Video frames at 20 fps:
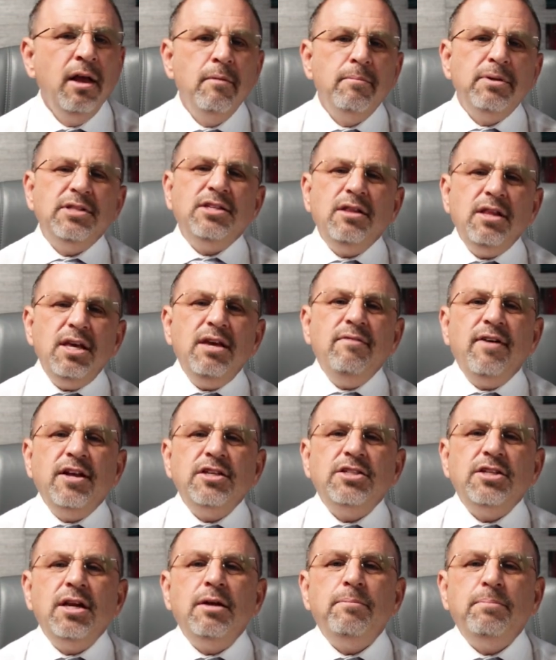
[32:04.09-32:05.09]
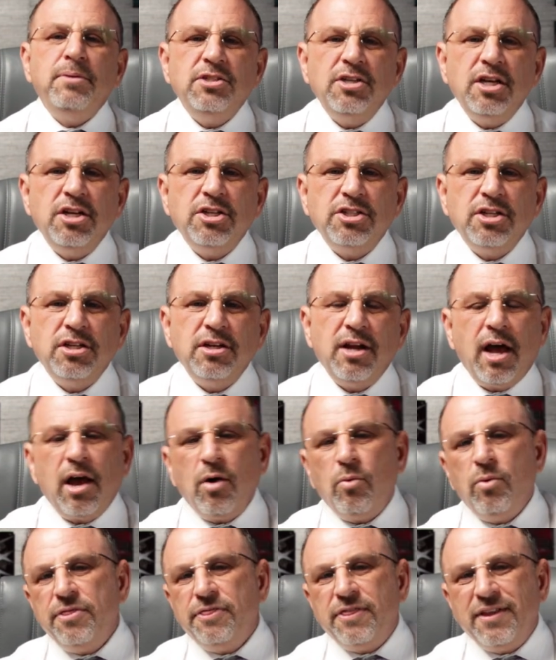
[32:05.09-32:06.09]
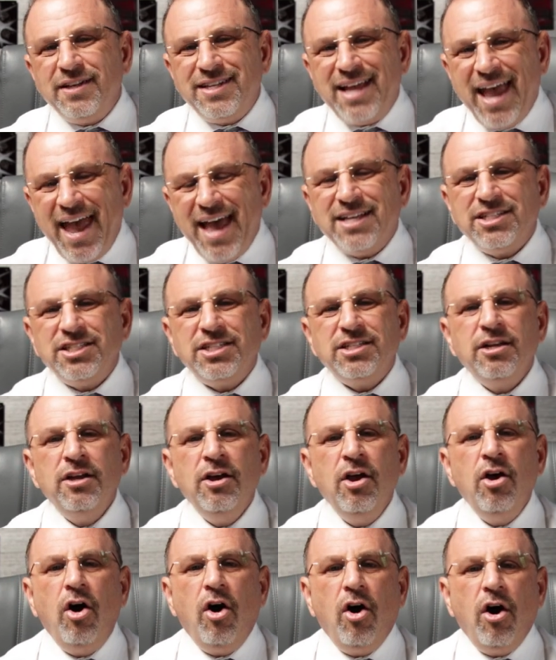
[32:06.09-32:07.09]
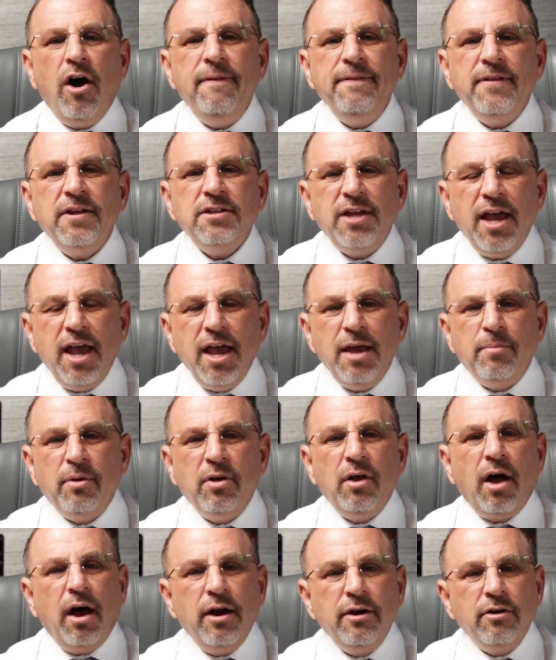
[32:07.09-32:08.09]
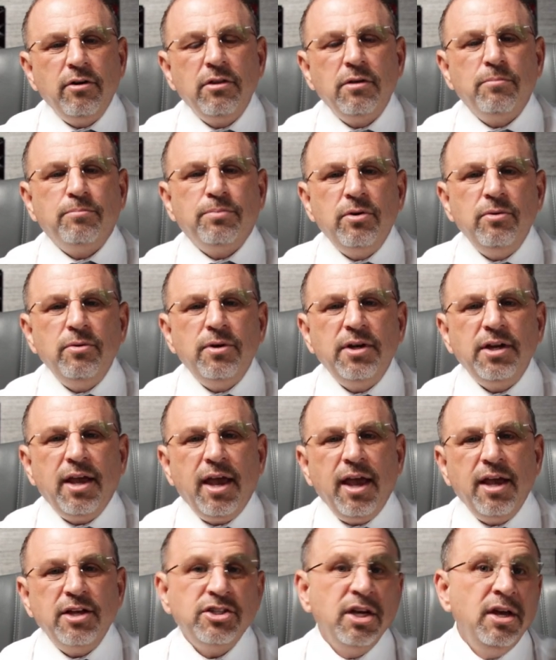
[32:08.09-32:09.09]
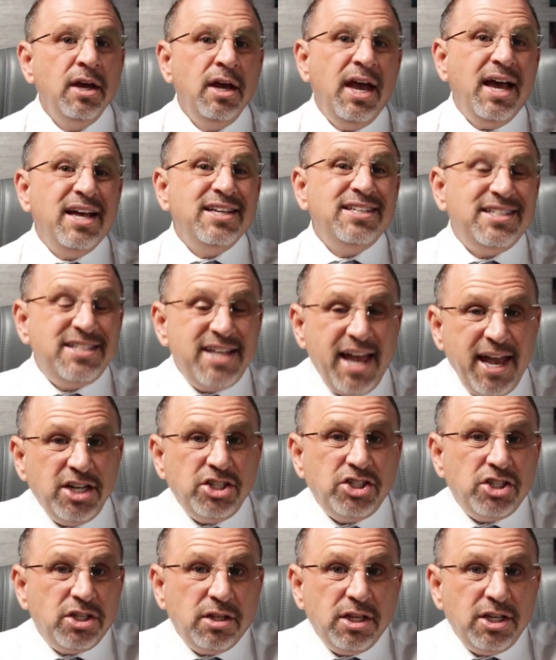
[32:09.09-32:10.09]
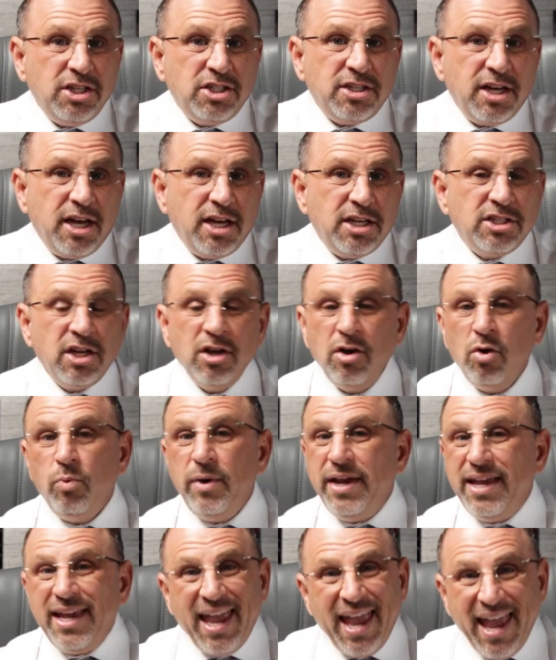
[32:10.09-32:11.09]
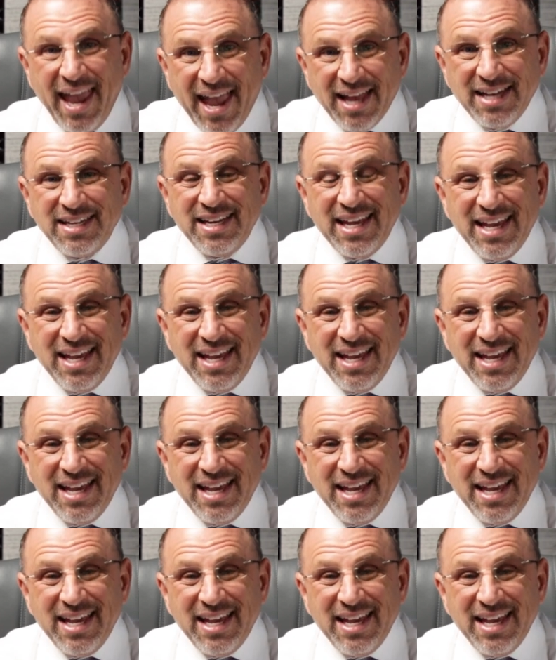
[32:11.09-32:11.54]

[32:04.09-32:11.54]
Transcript: But to leave us in a position now with the test on the table under the Bruen case essentially says we can't